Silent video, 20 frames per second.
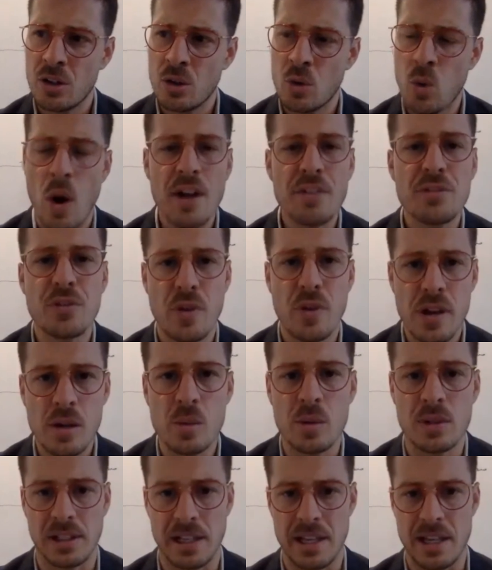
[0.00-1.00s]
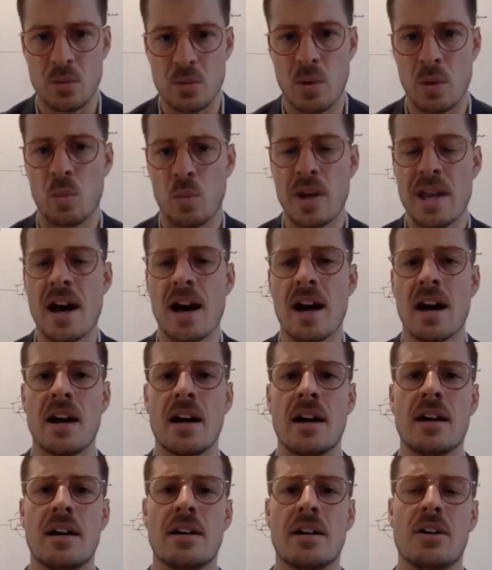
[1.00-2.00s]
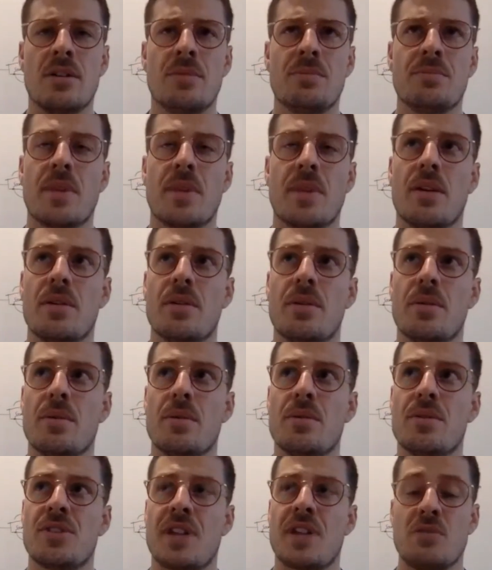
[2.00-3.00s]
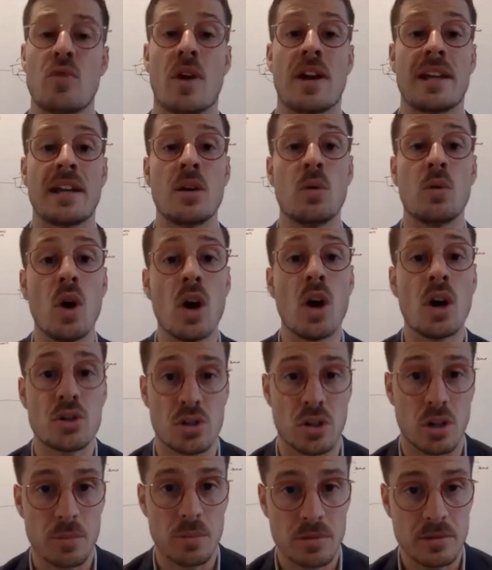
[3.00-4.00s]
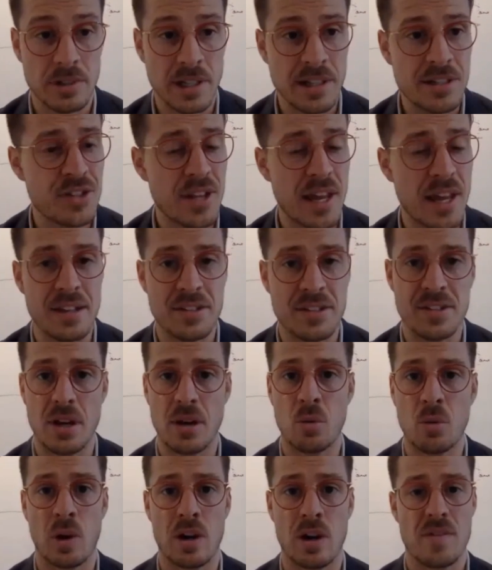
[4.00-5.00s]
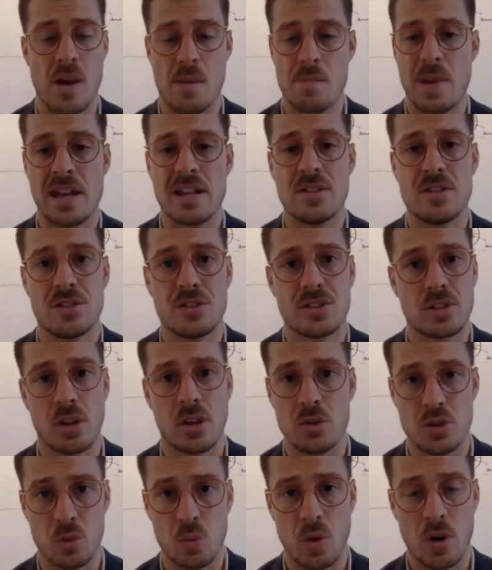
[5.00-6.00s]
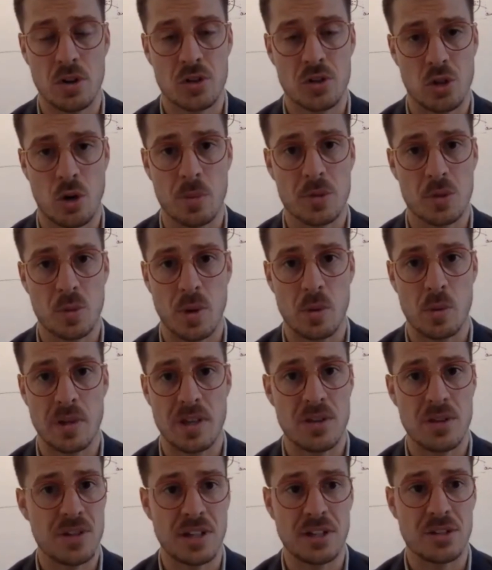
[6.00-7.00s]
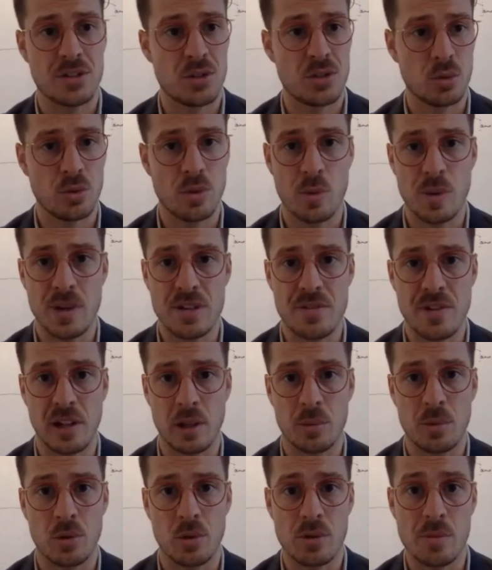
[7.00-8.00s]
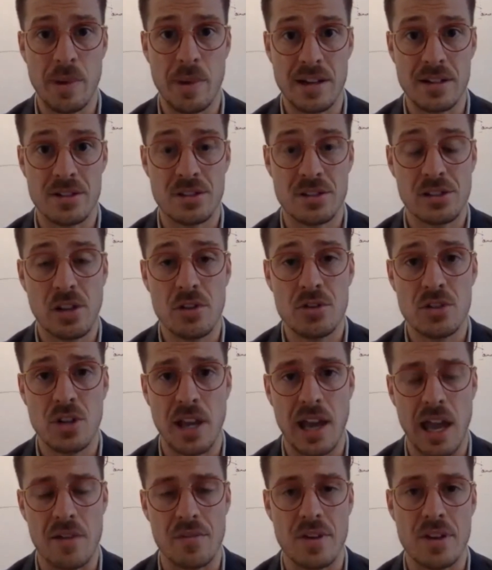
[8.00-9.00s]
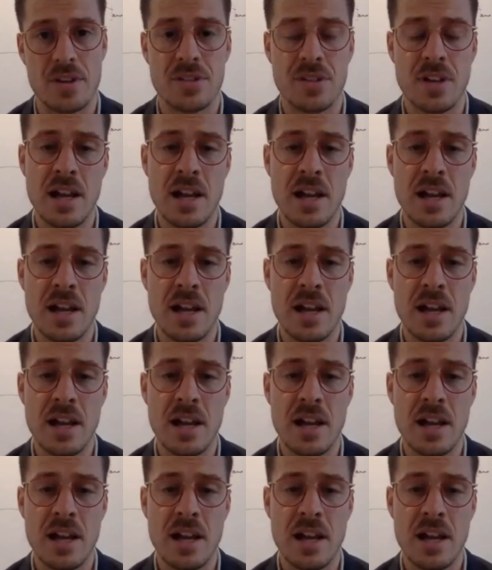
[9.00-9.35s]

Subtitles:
quite frequently when we are, say, running a workshop, let's say it's one of our better disclosure workshops where we're using a tool that we developed called the Better Disclosure Canvas.